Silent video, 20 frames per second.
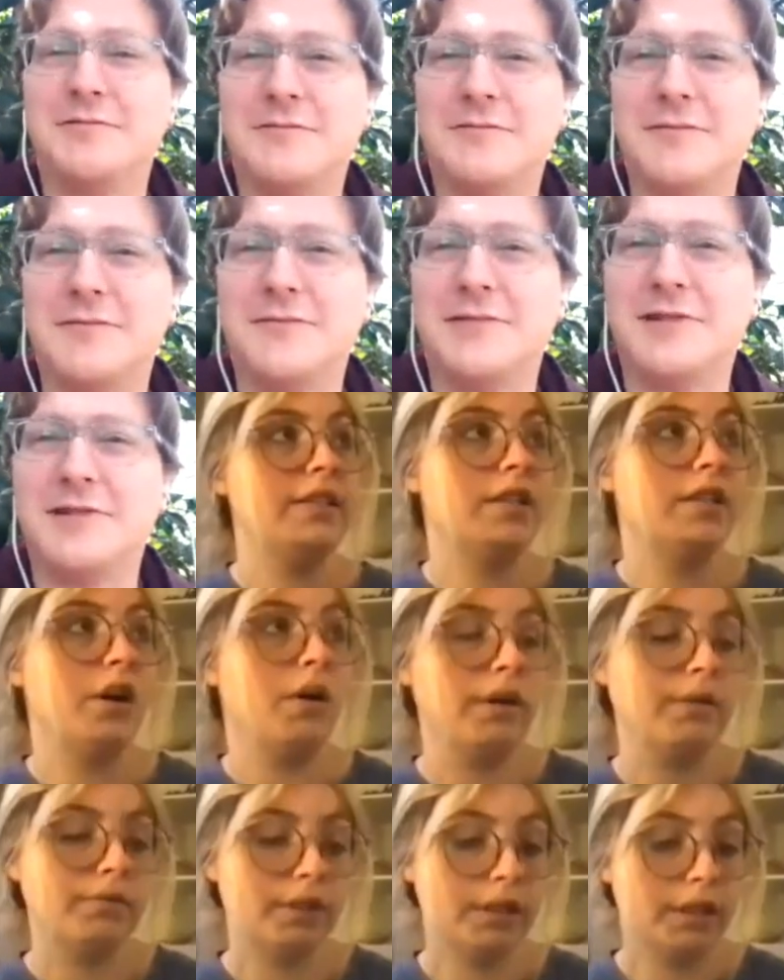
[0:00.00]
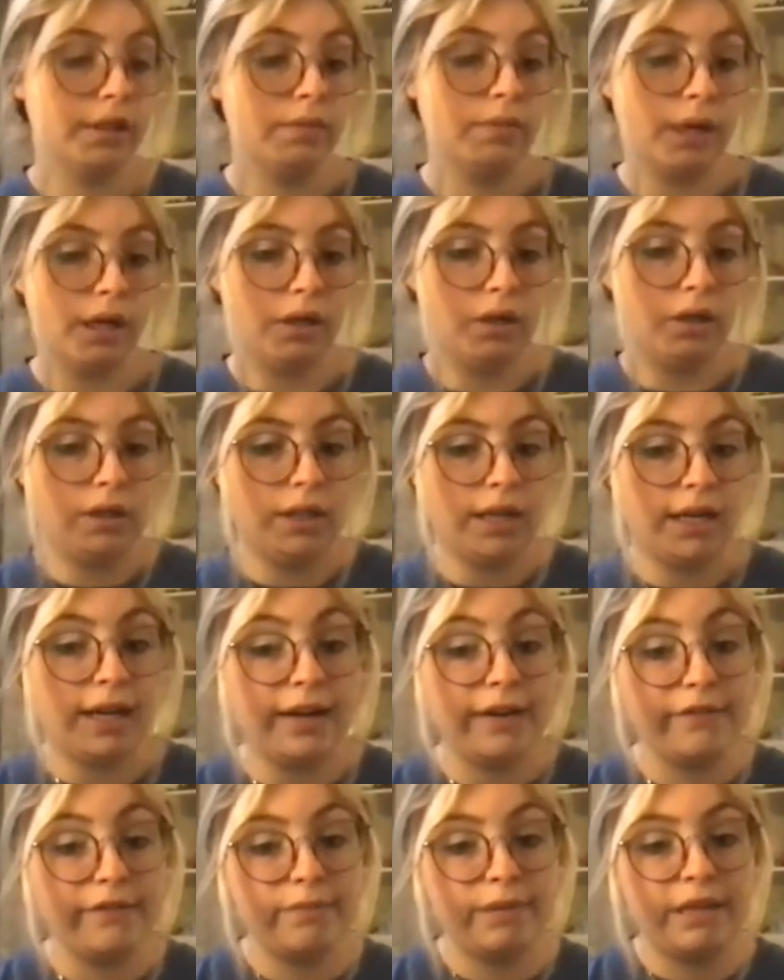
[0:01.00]
I think it's going really well. I
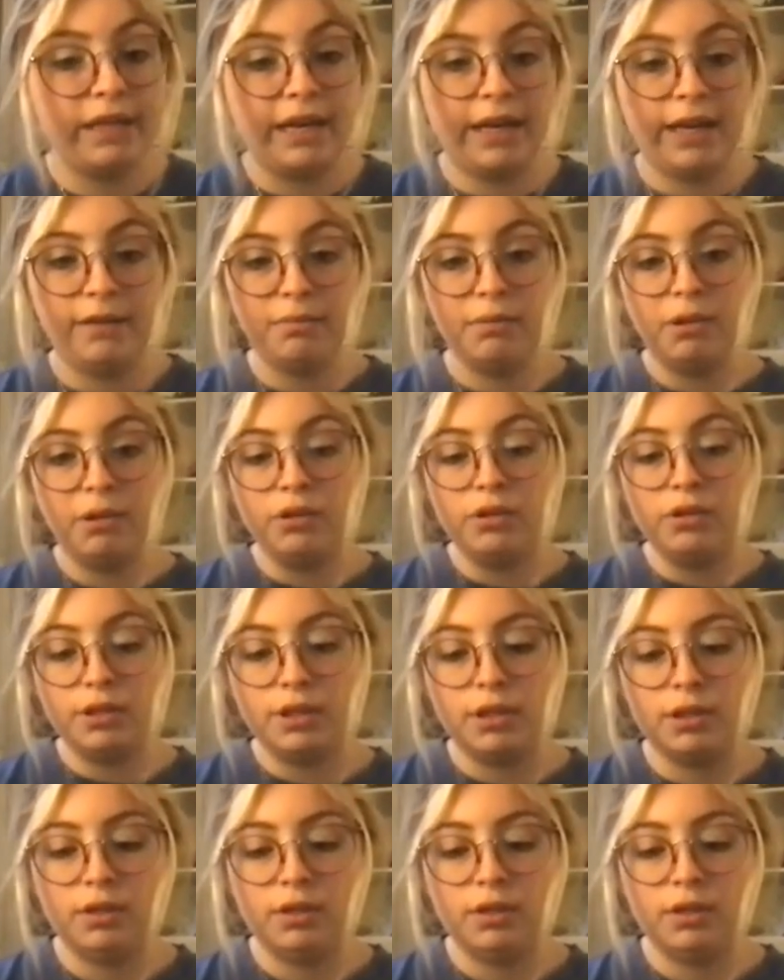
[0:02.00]
have been able